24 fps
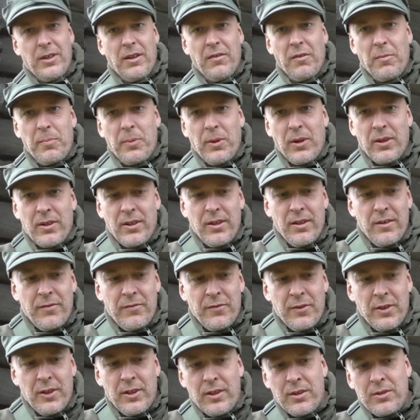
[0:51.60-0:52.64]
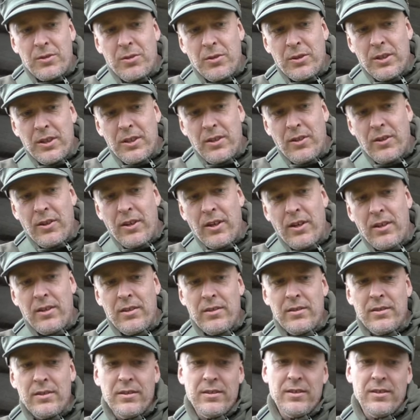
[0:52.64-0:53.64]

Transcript: We have a bottle of cooking oil.